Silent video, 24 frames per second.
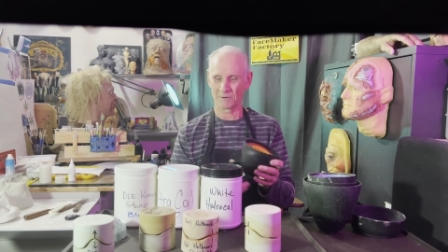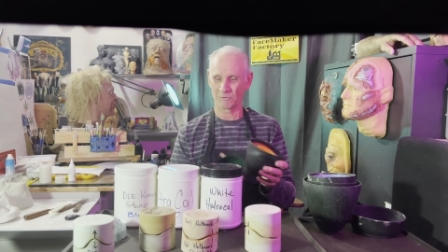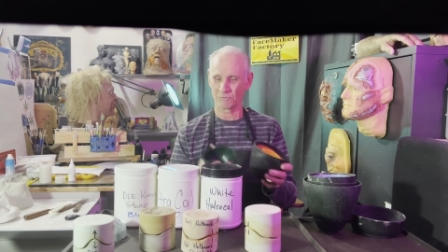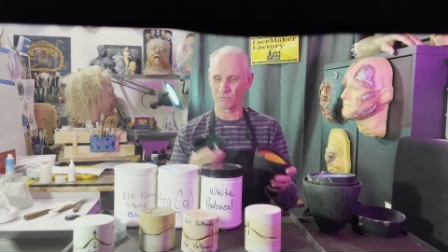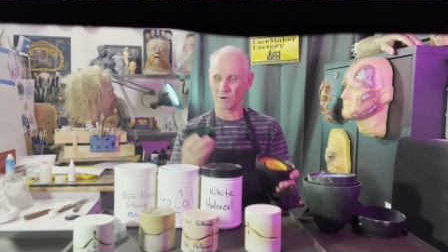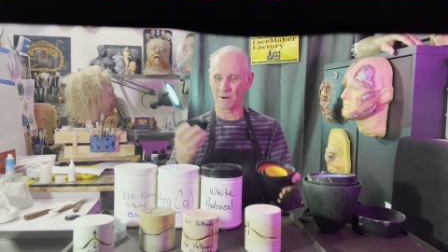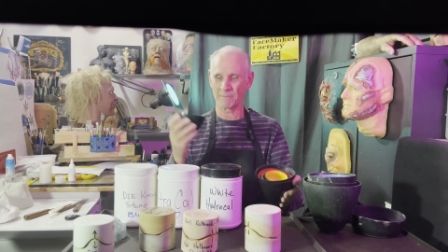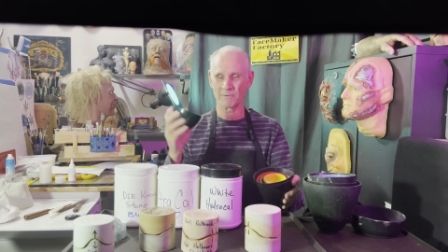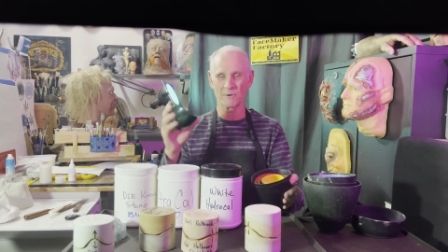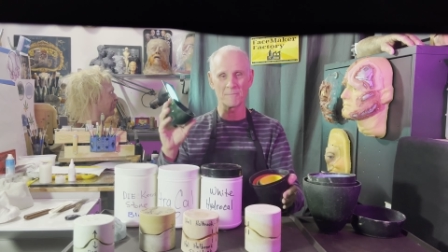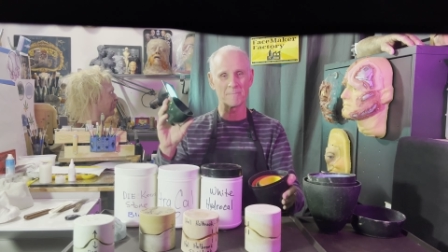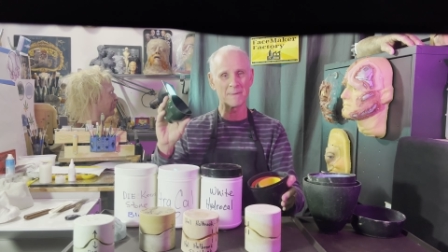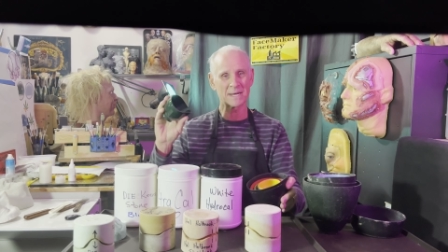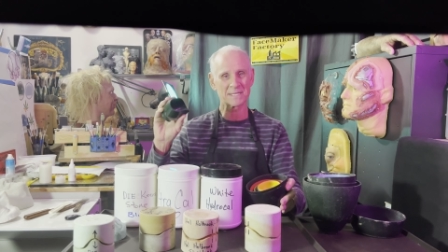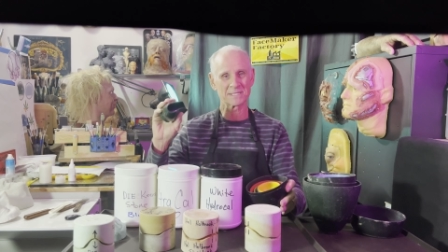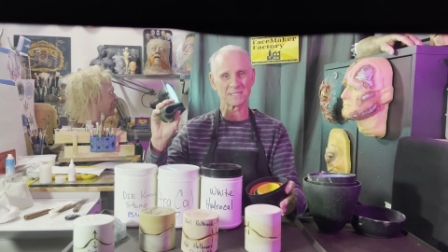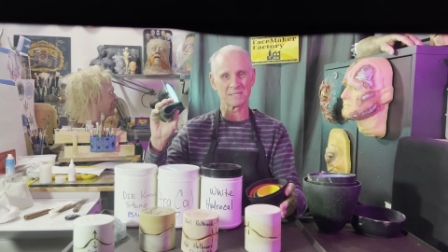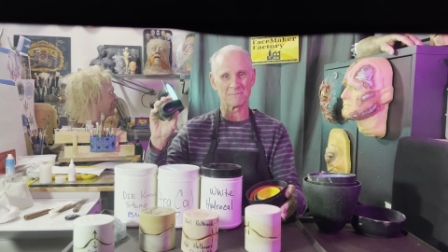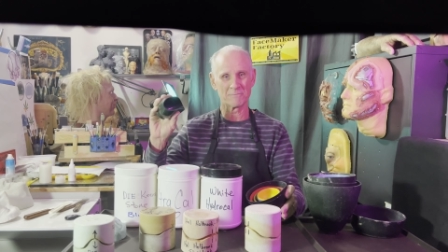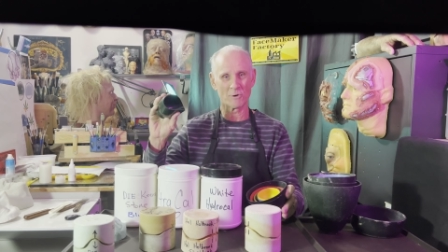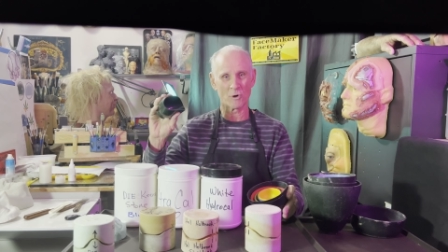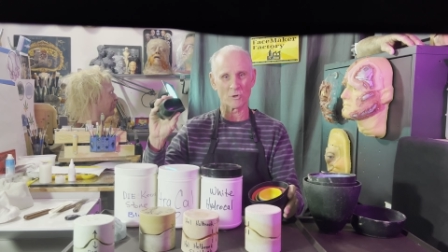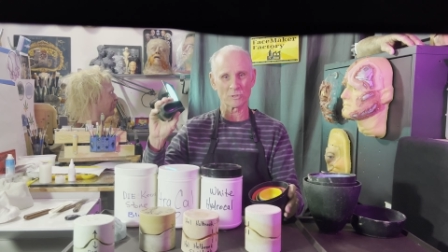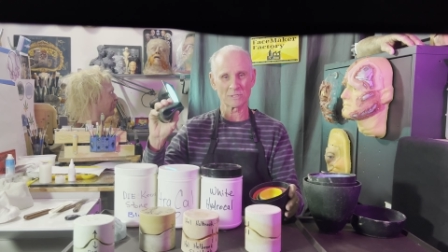rubber
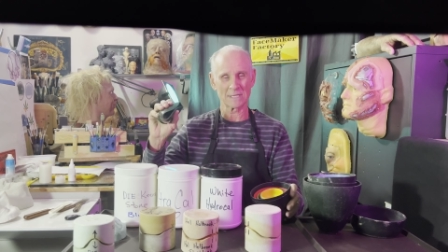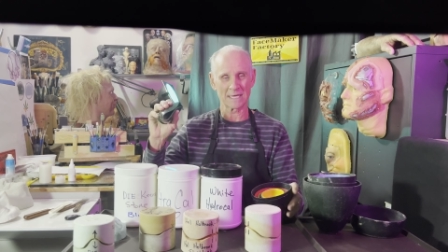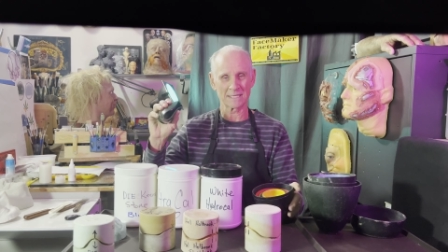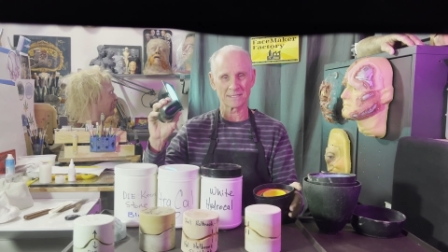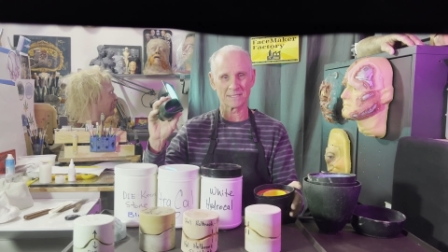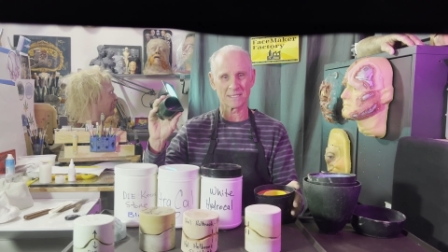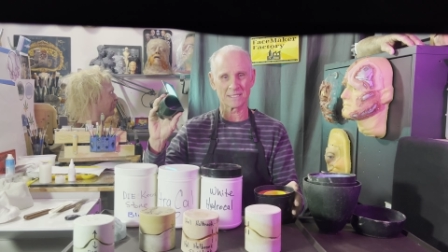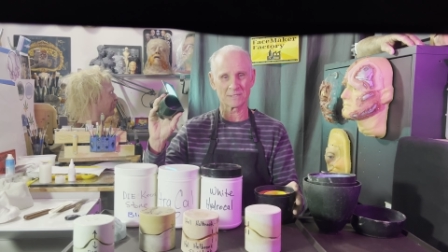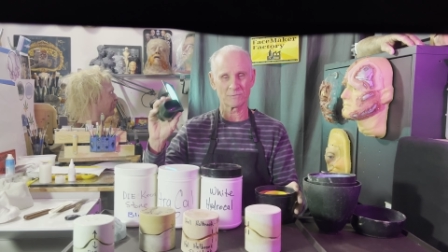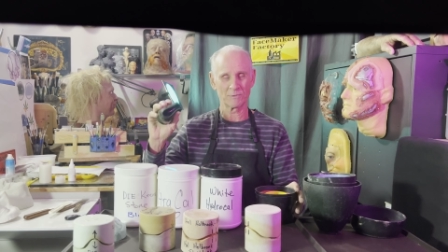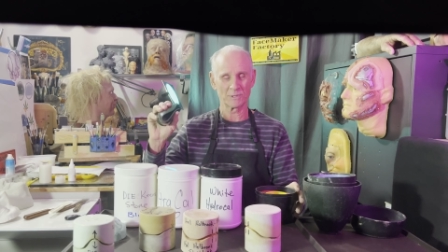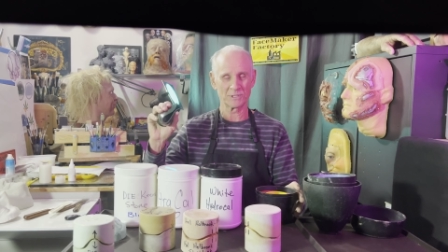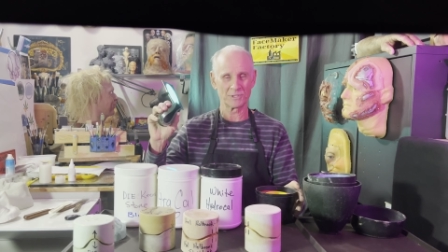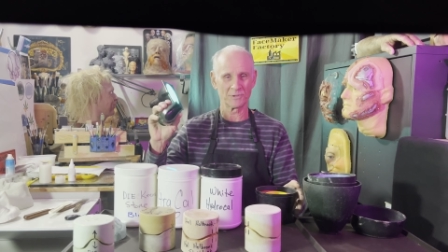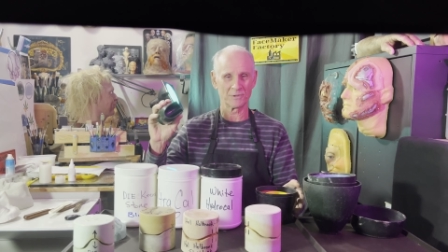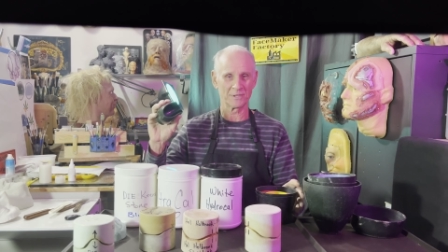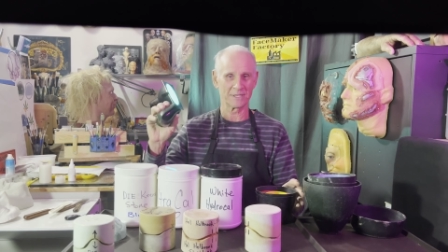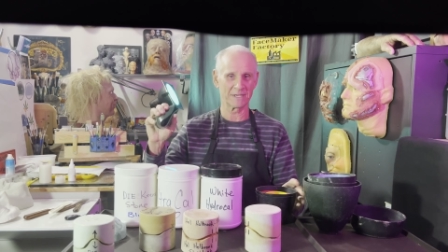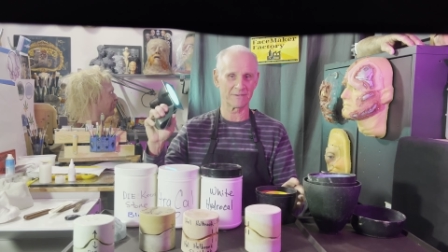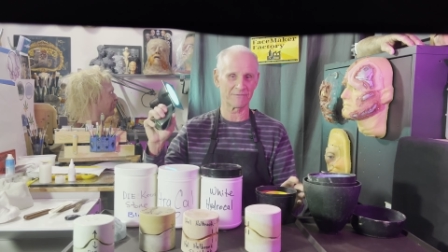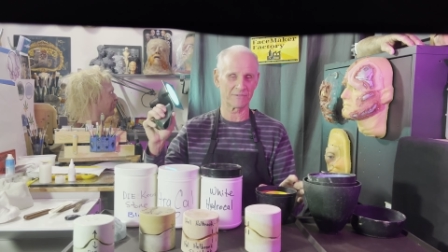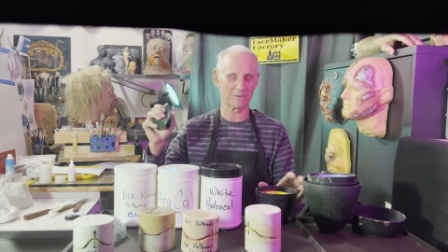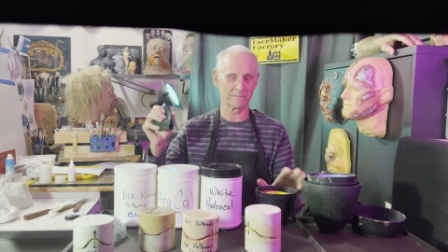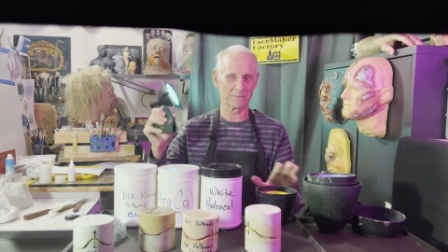mixing bowls like this, which you can
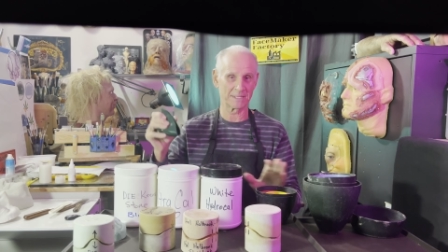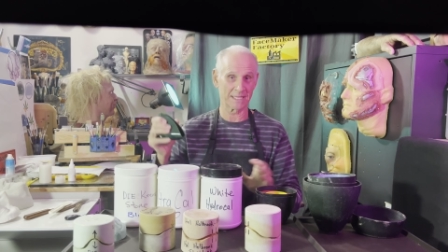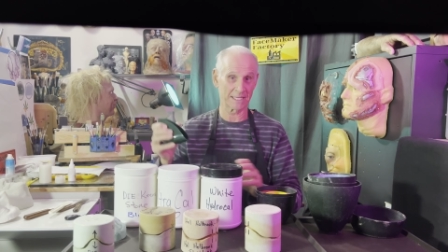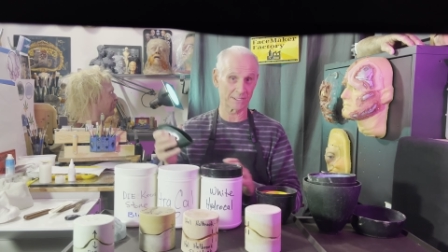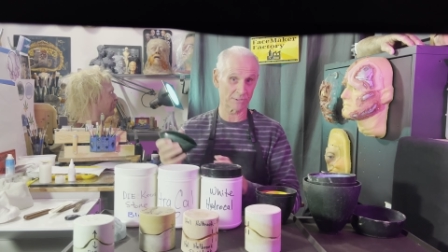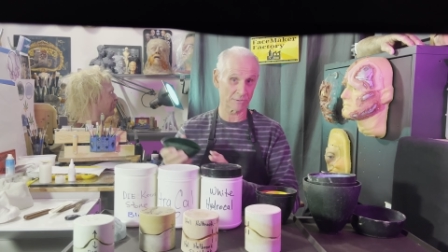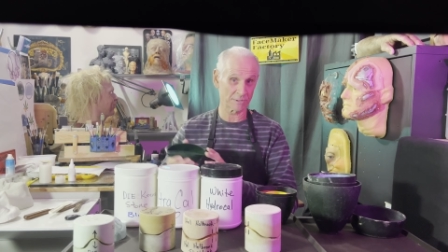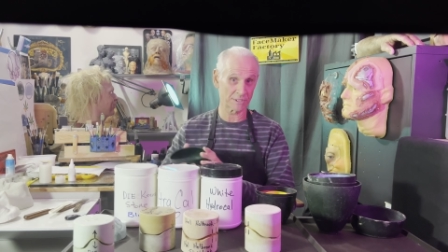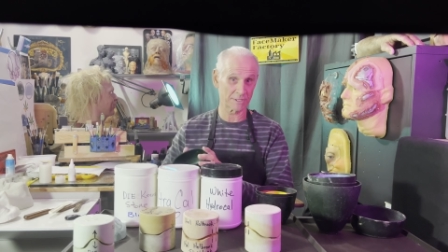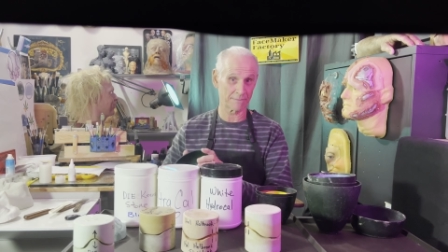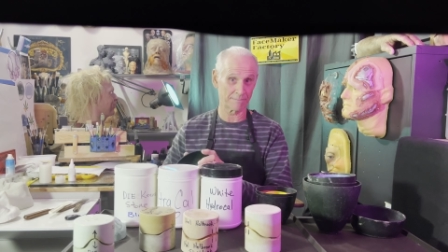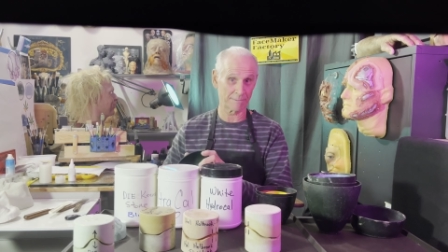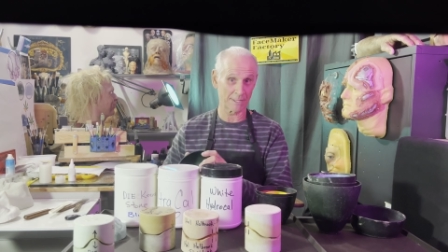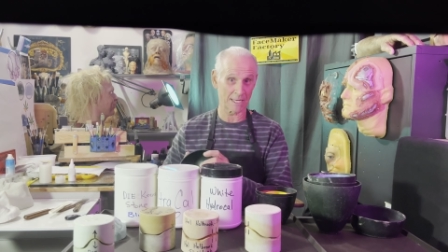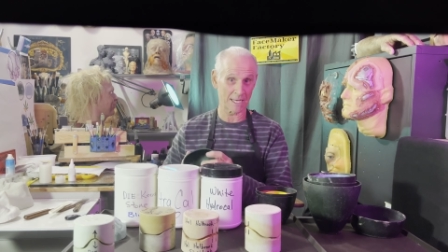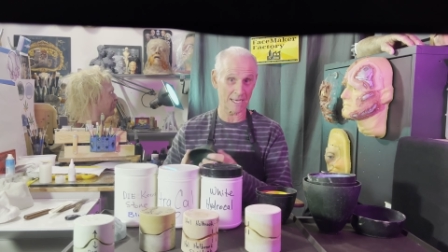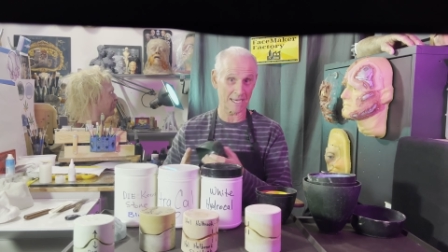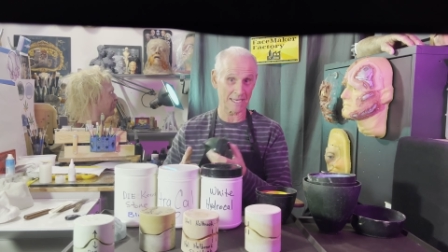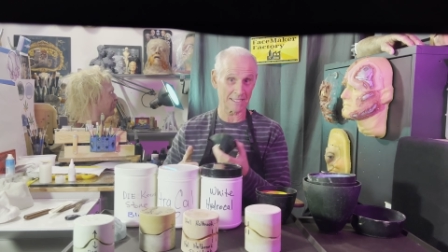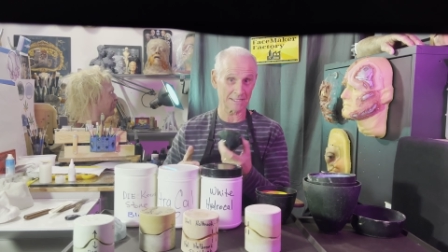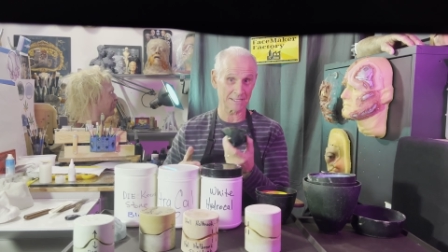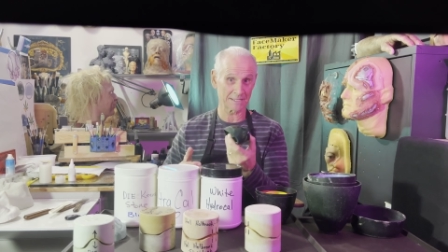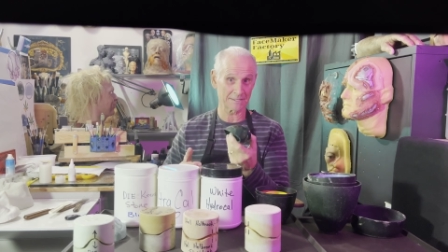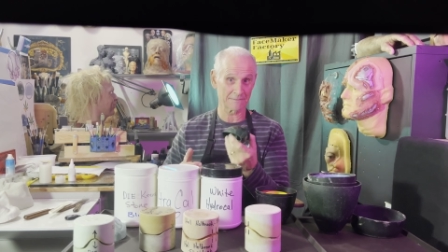get from dental
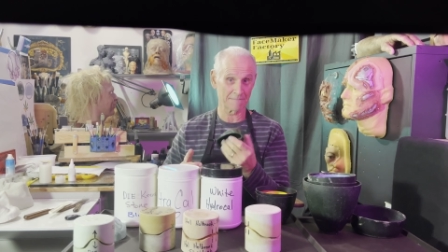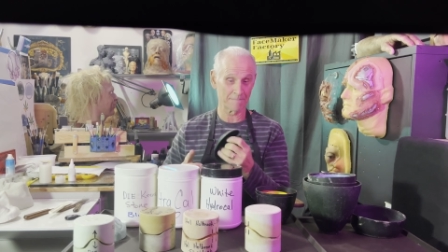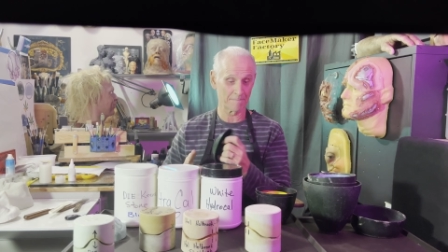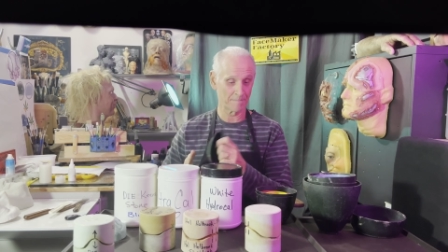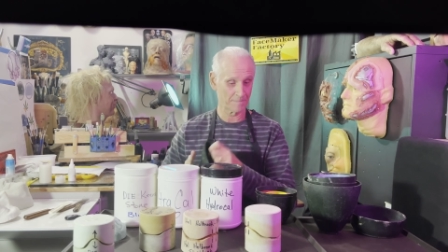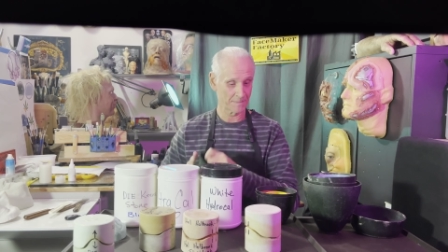supplies.